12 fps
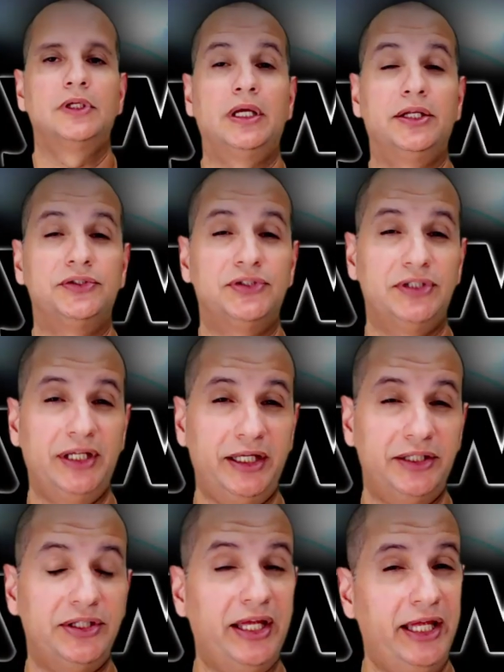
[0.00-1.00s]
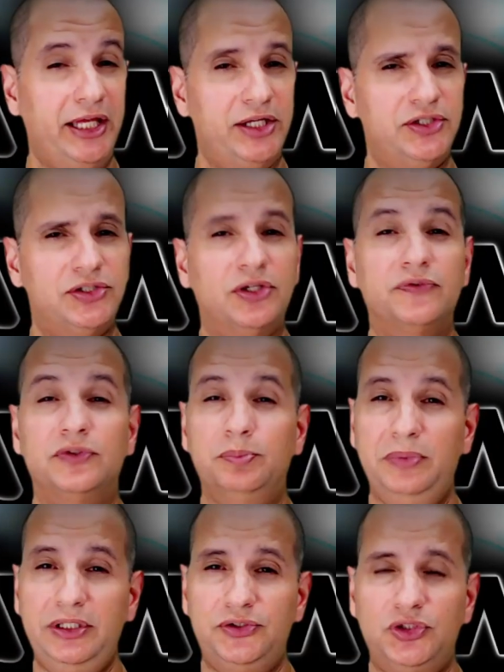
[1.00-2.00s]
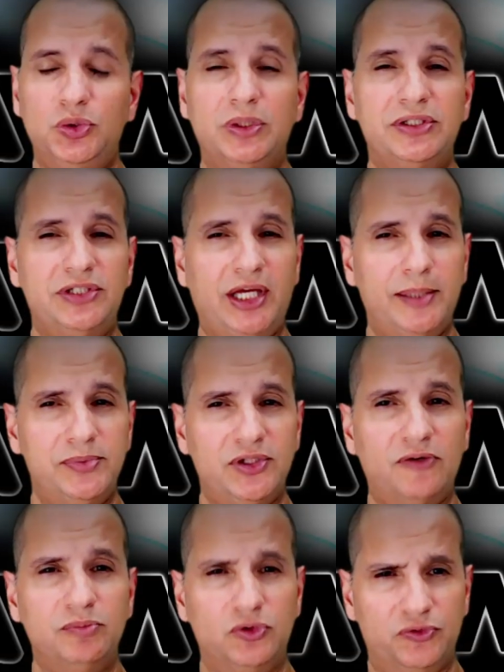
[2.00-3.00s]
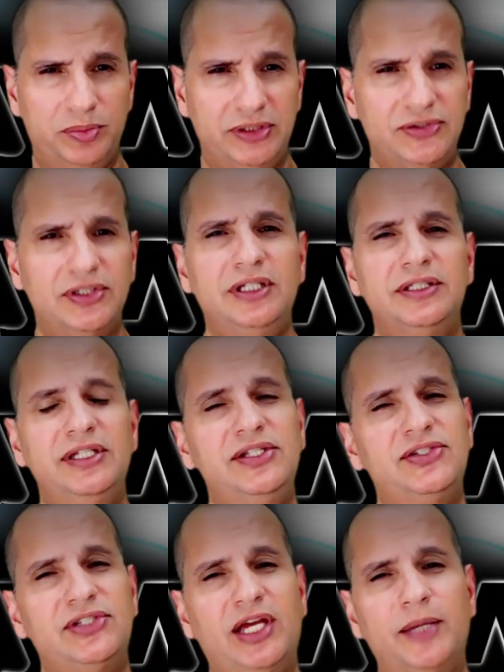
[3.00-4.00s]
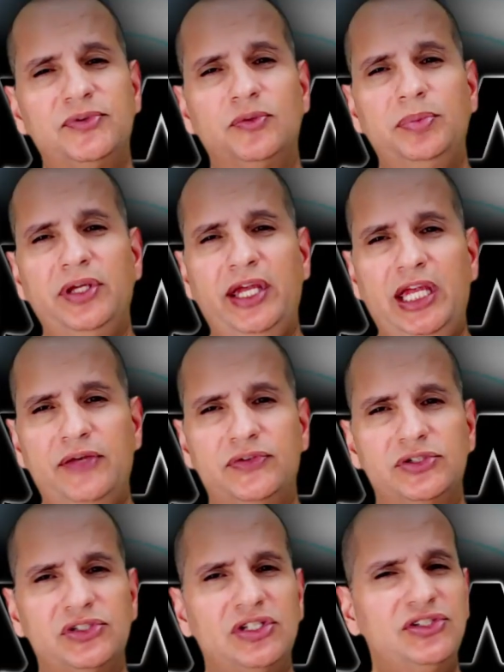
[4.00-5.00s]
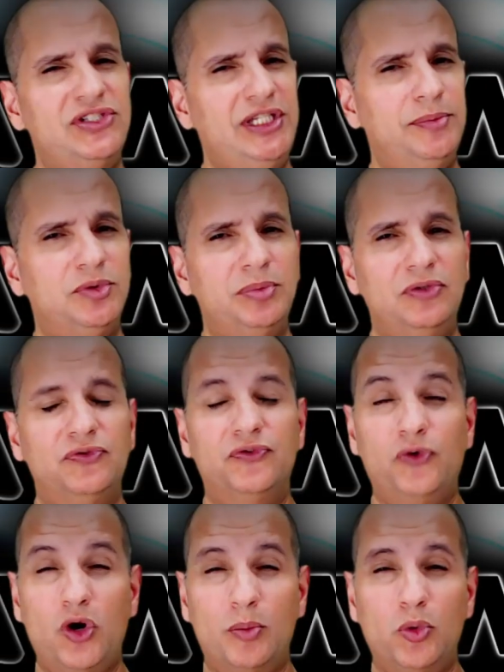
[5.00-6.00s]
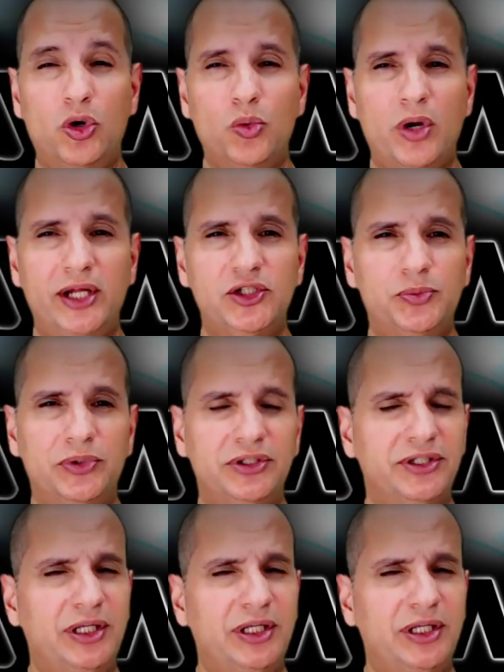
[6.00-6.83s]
And today, in the age of the Me Too and Time's Up movements, these types of behaviors seem to be far more widespread than I